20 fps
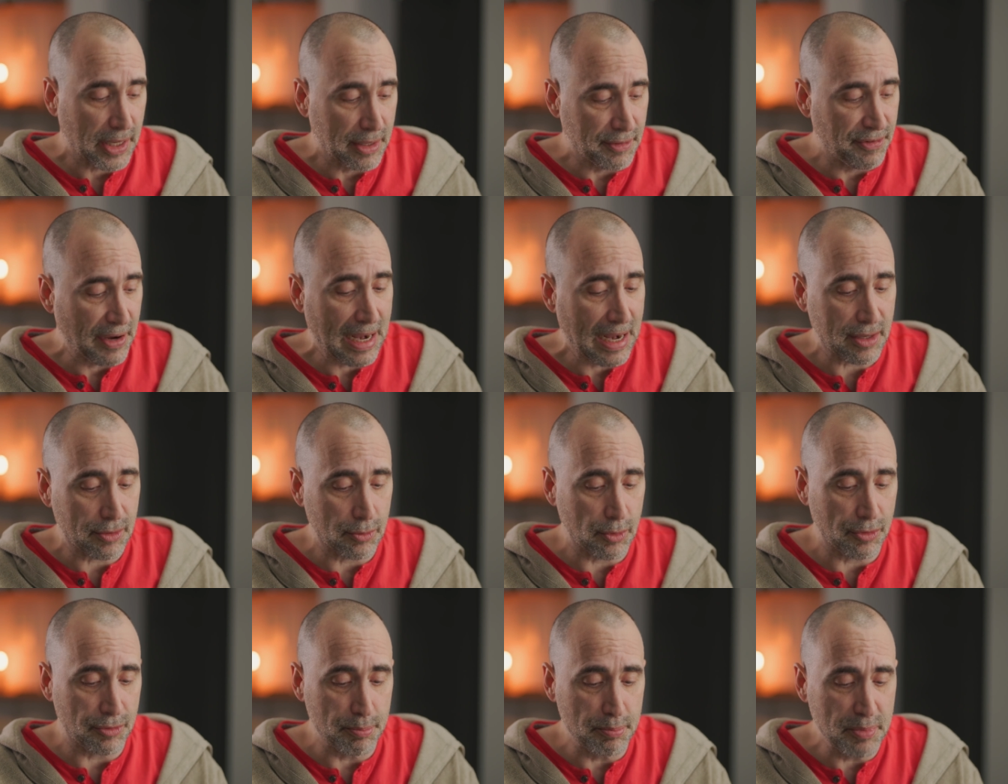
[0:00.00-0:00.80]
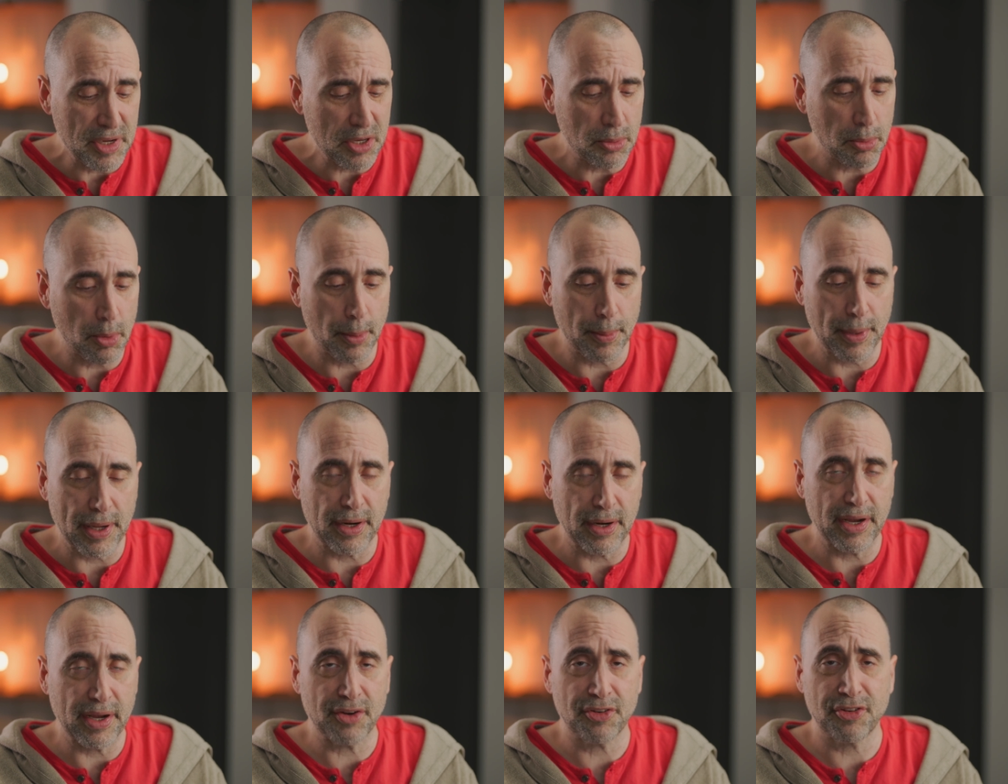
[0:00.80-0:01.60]
In fact, with minimal
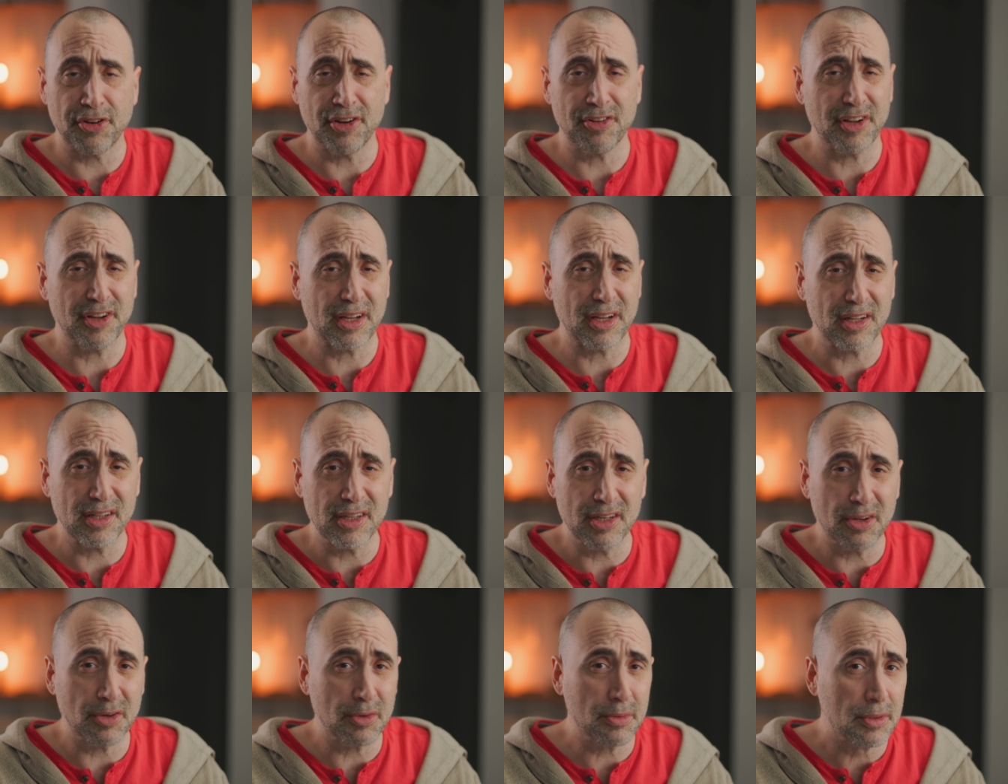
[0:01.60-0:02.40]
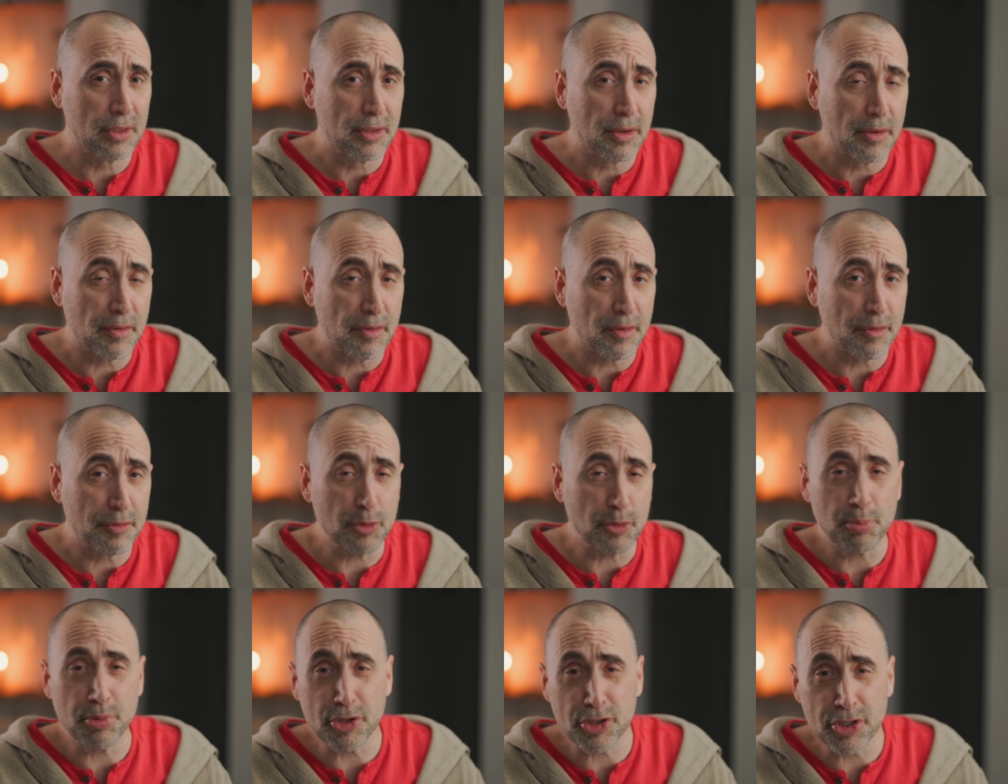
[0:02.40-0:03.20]
amount of exercise, like you know, a
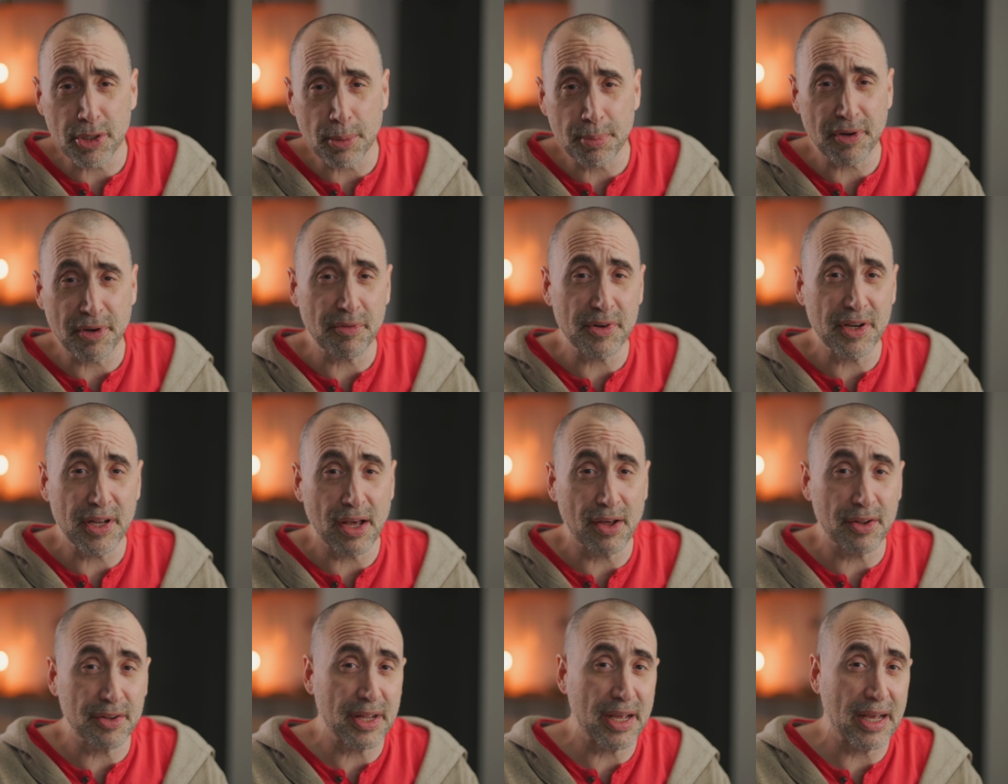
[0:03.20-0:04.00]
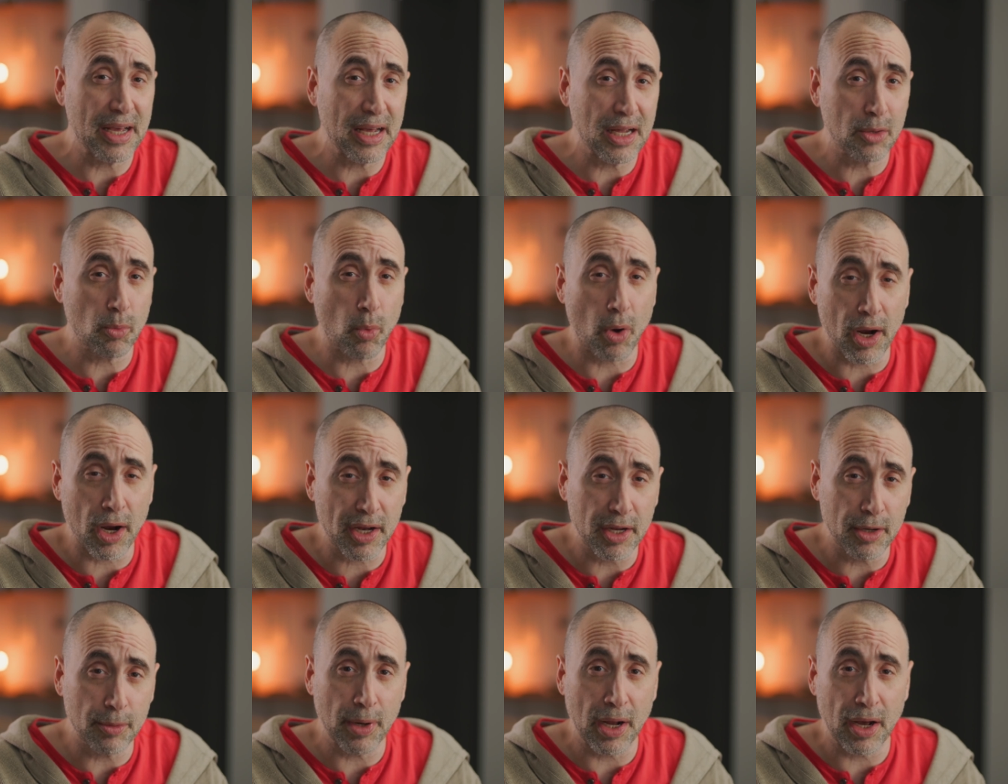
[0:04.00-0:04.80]
few push-ups every now and then,
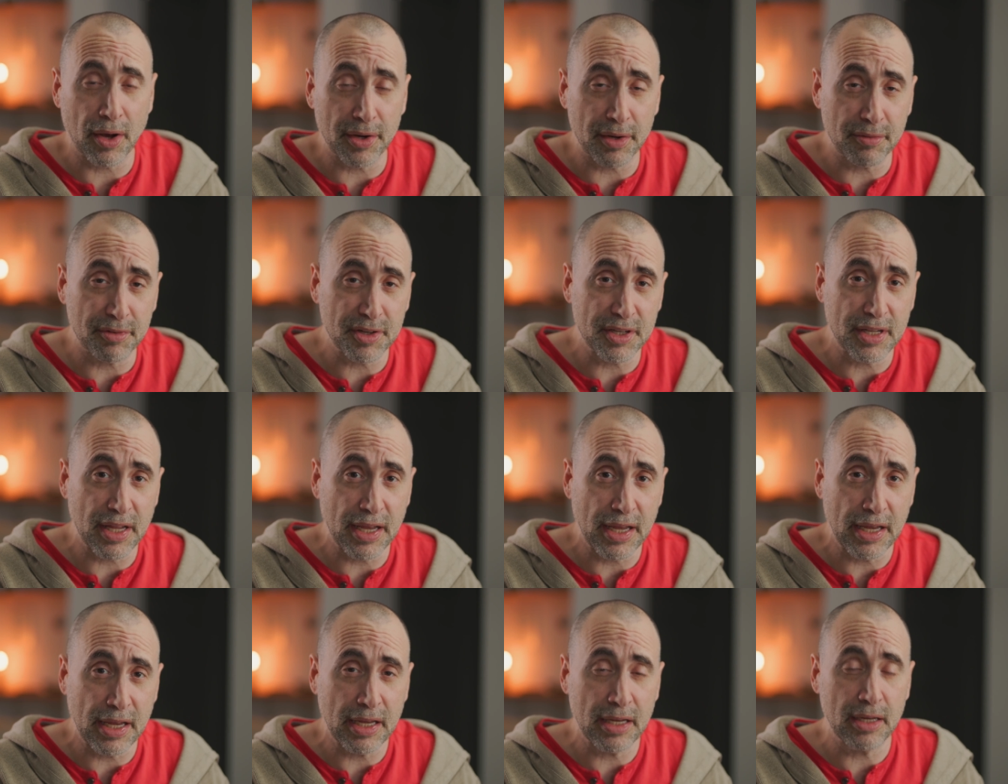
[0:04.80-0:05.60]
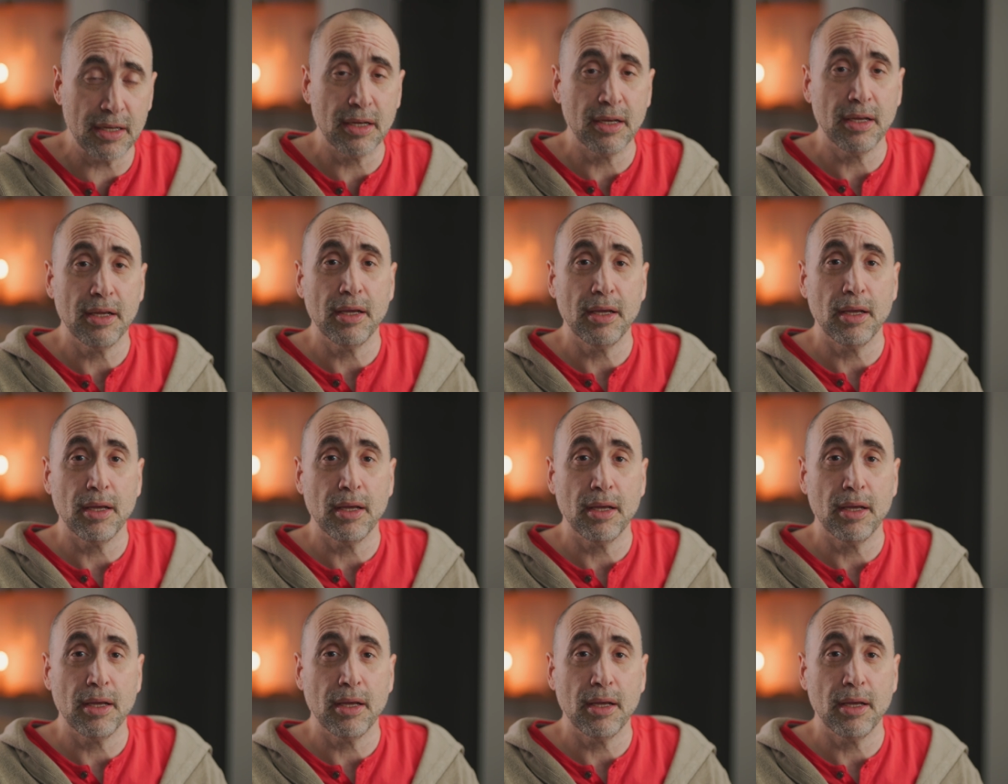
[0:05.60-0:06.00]
walking around every day,